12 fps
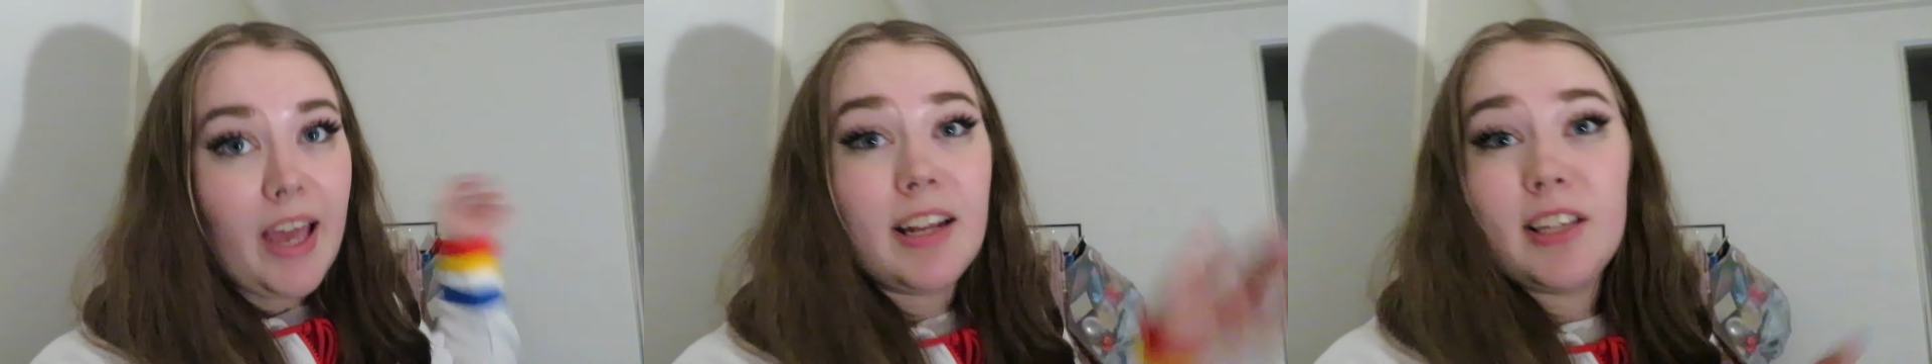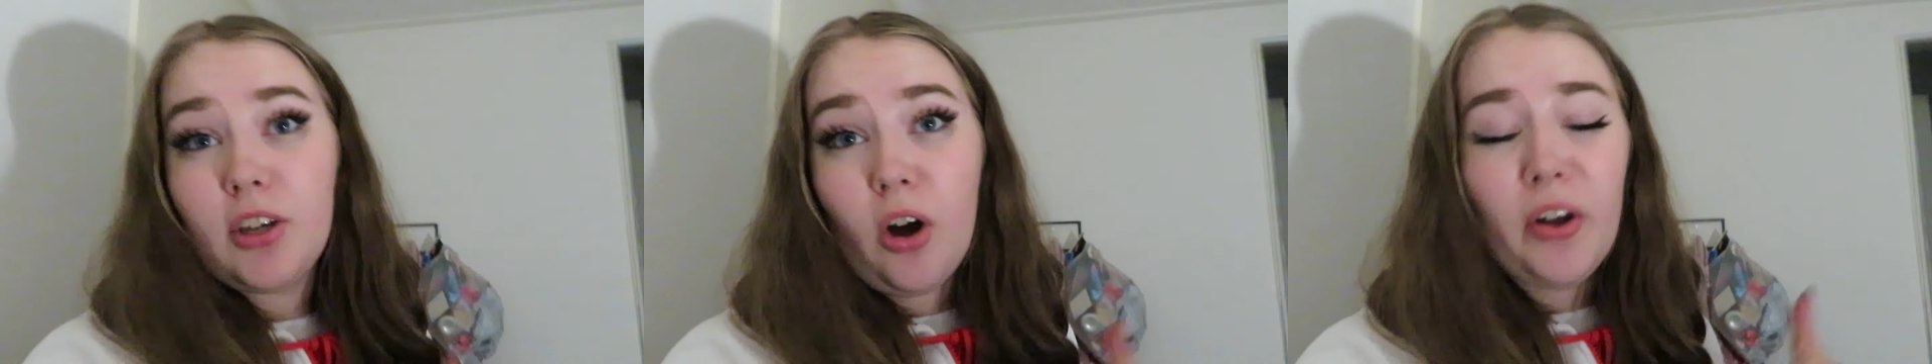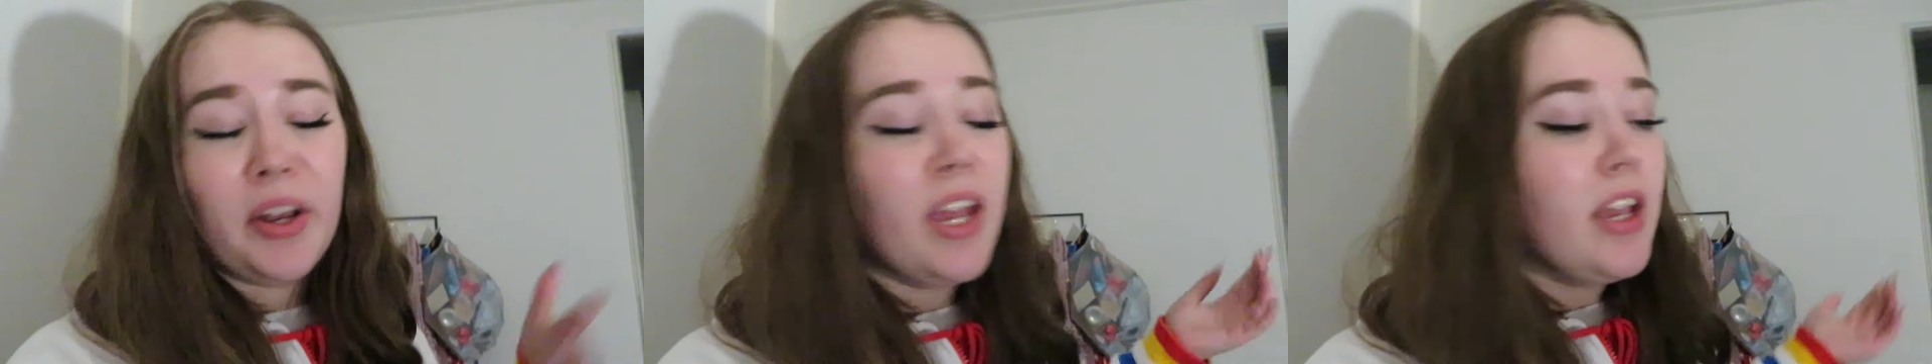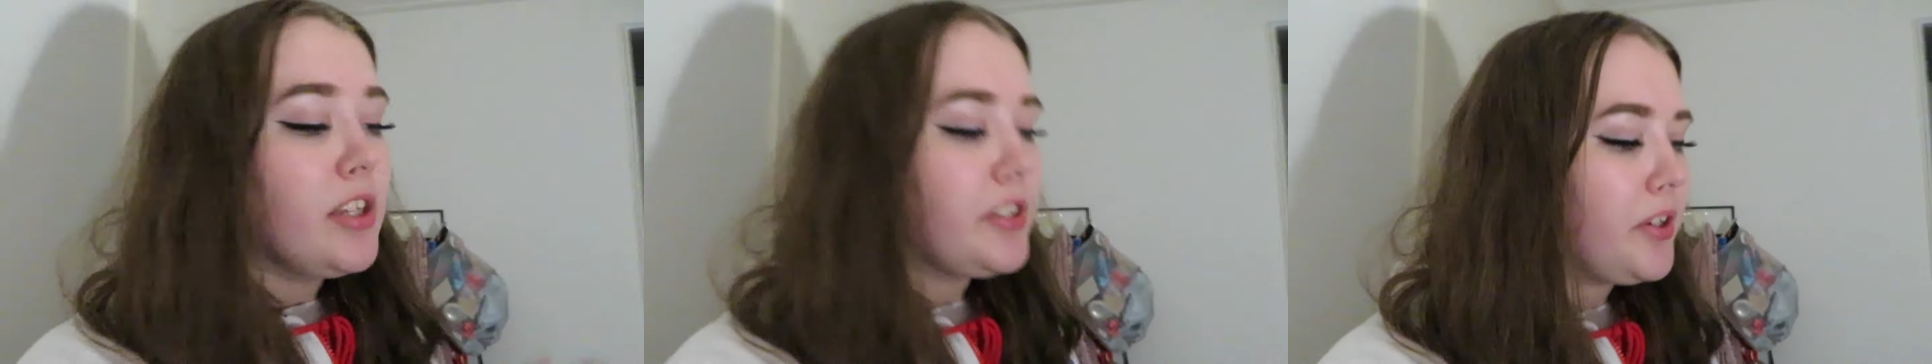and it's gone.
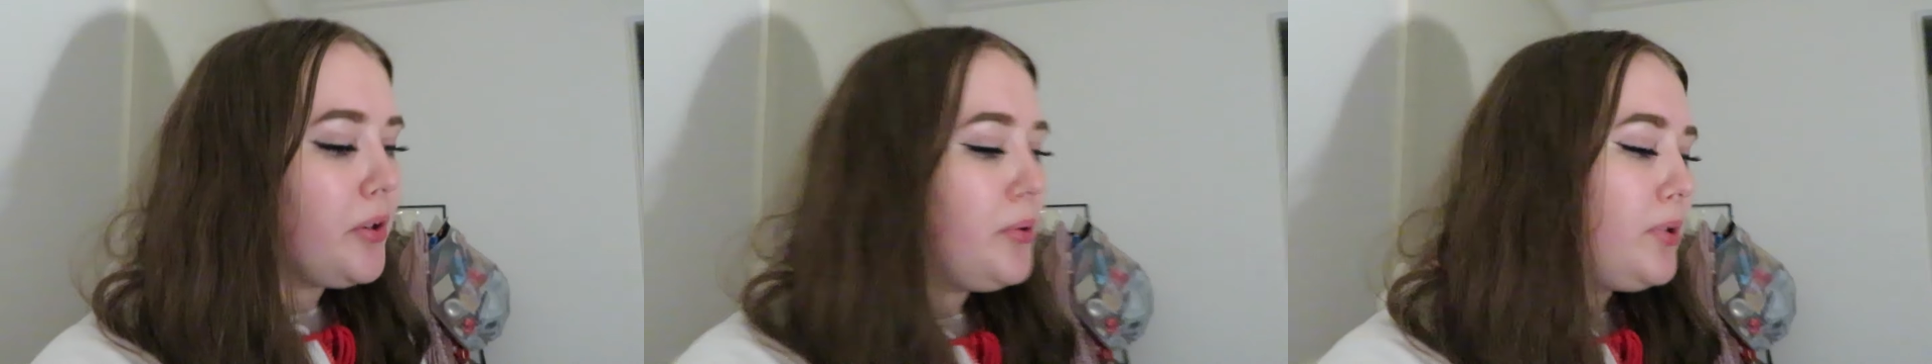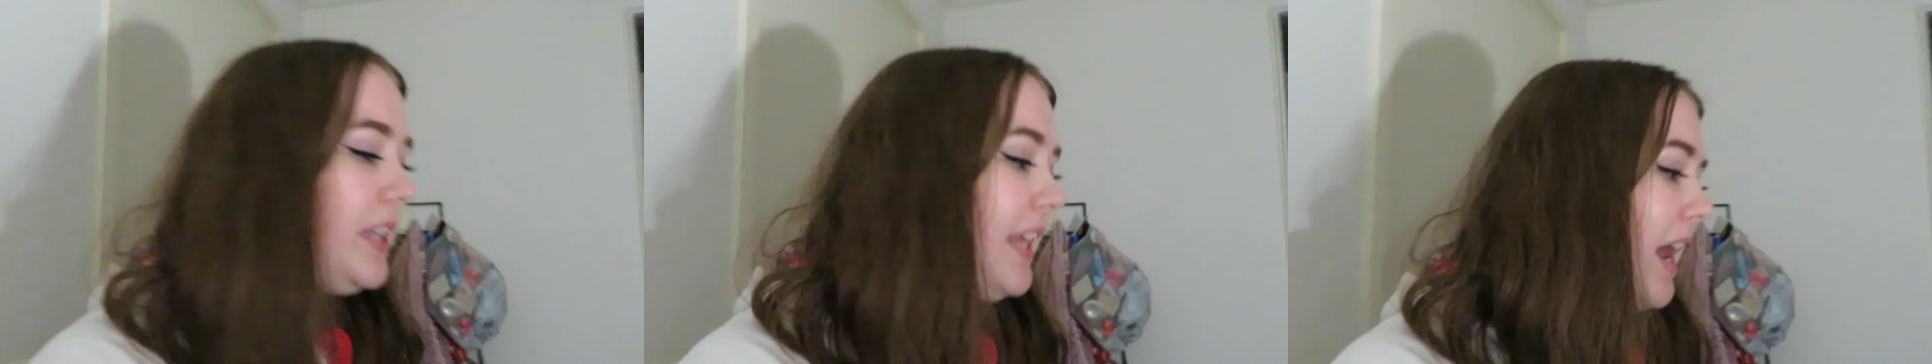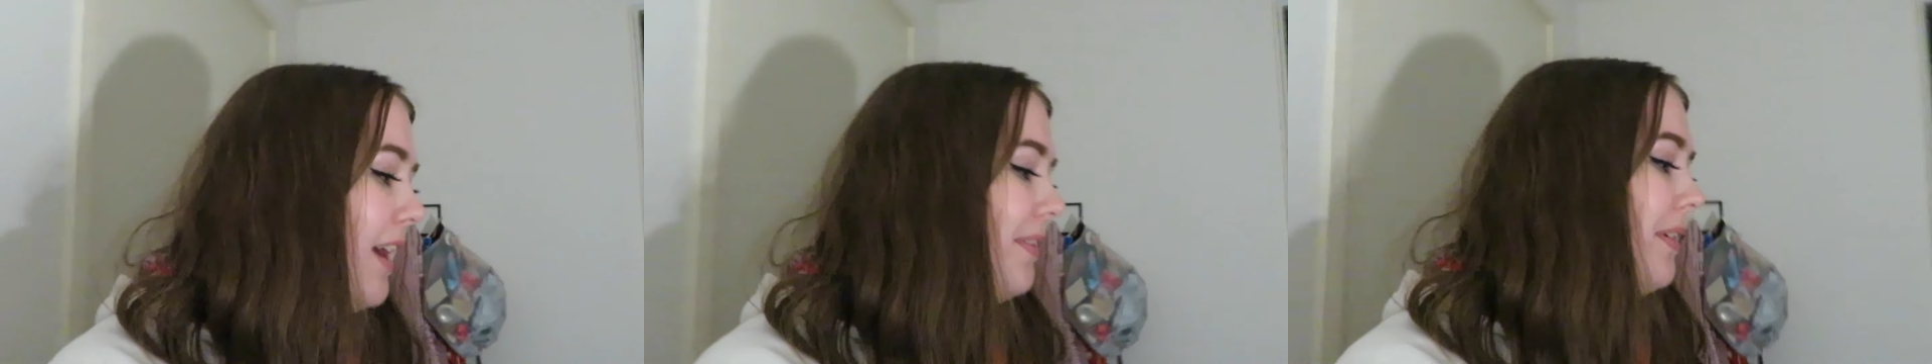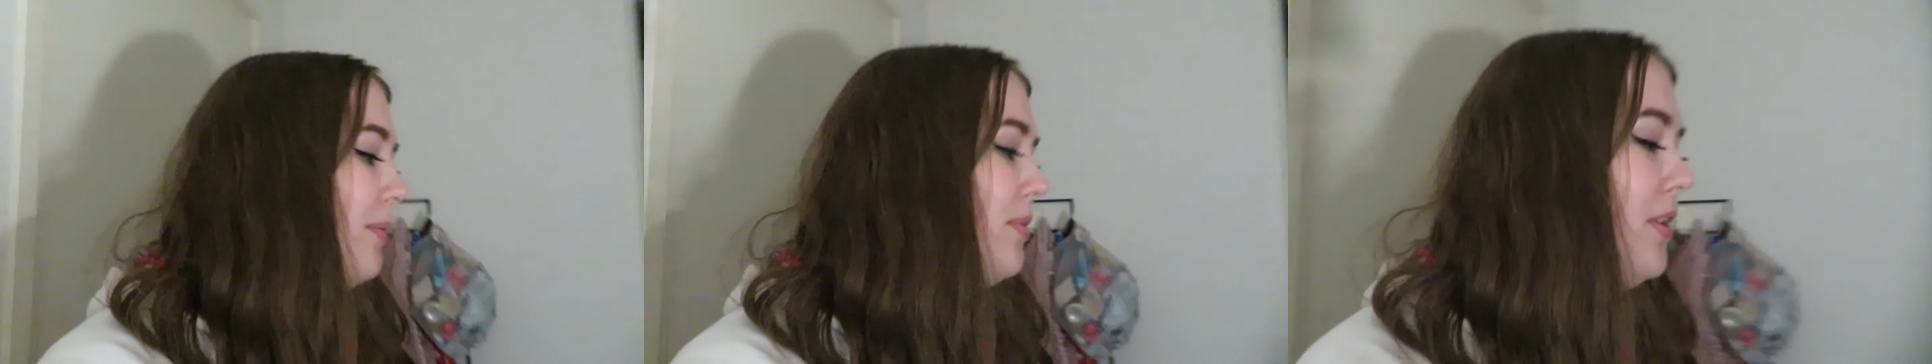So yeah,
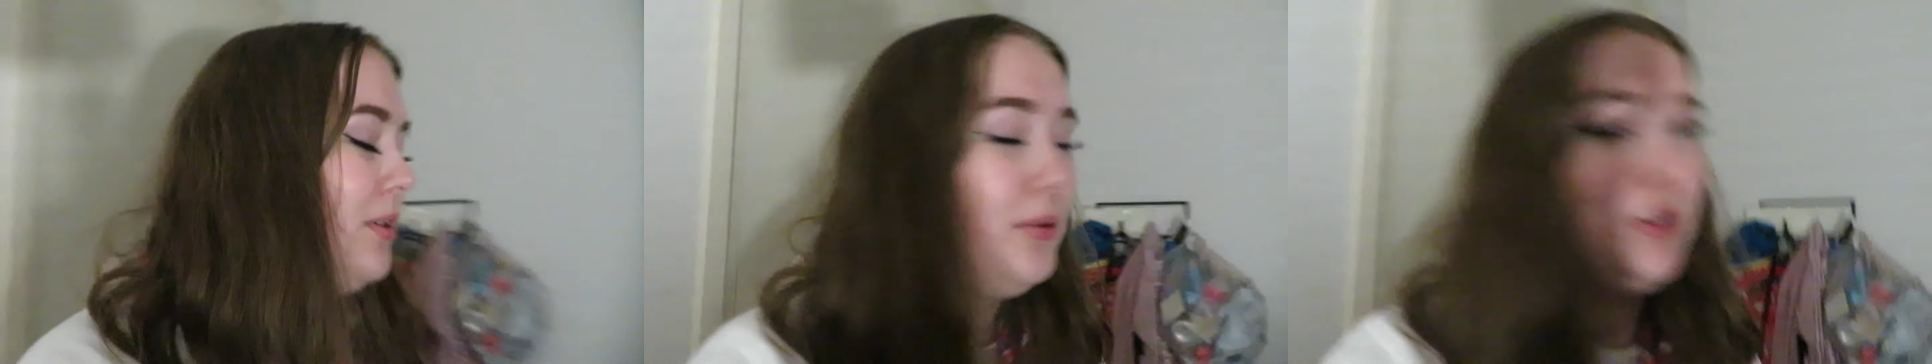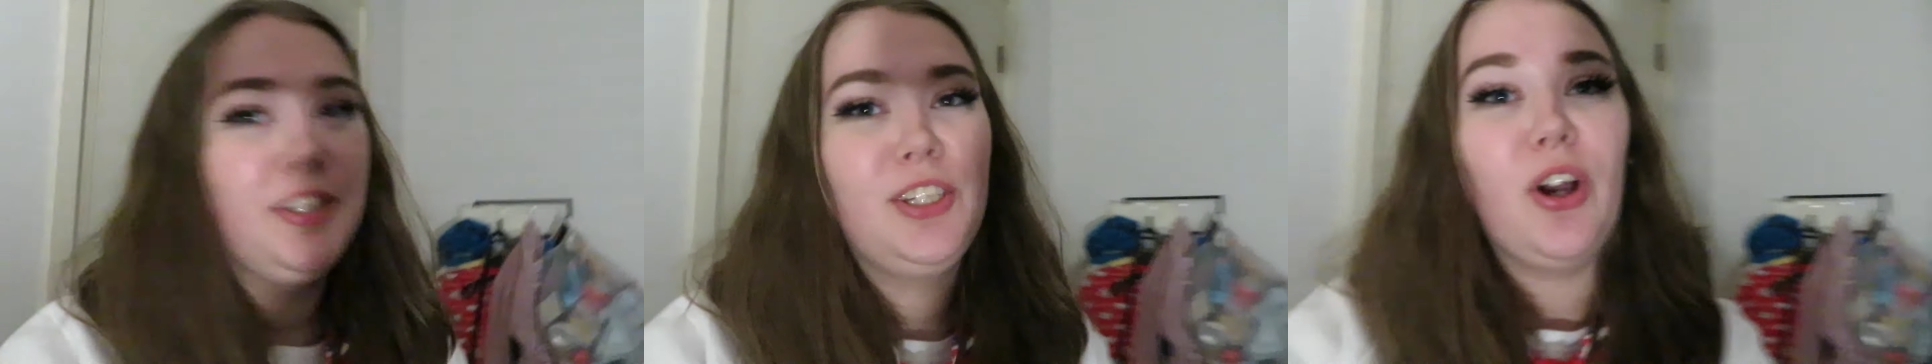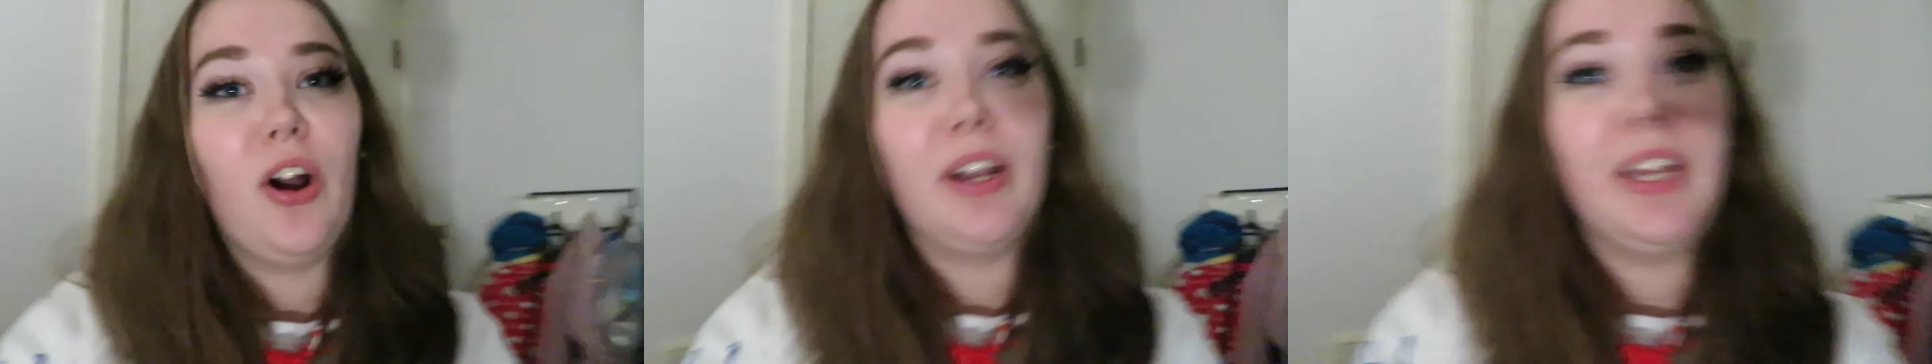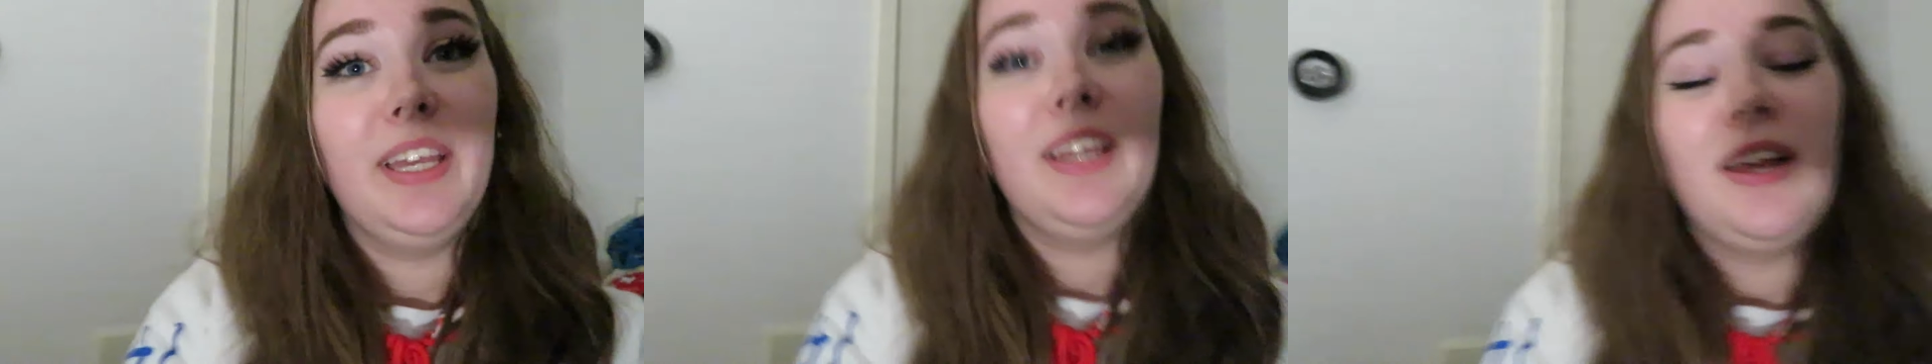that was
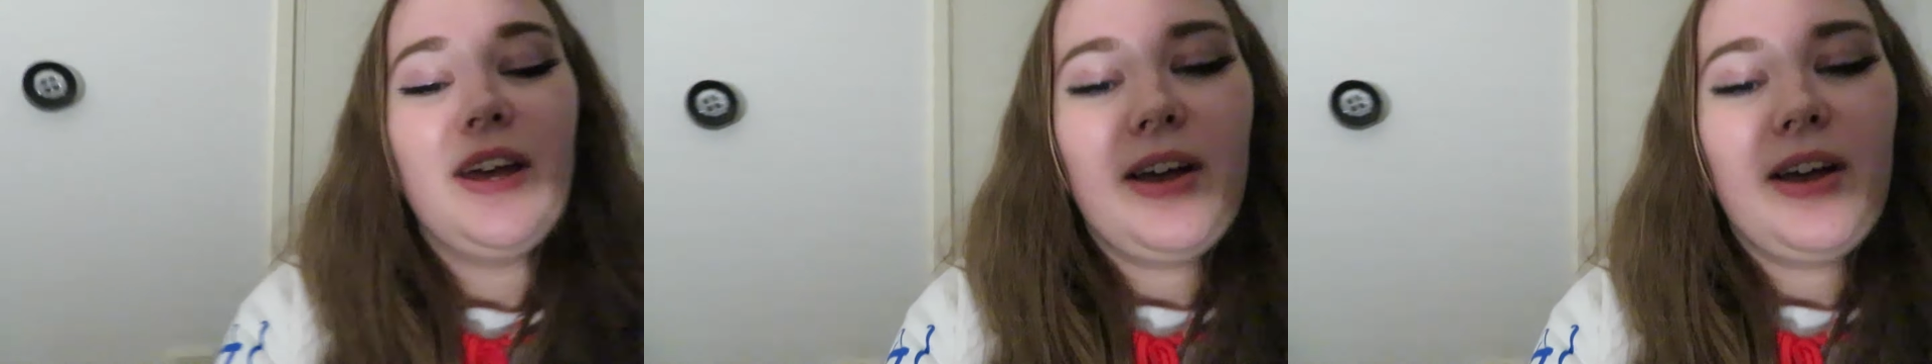shocking.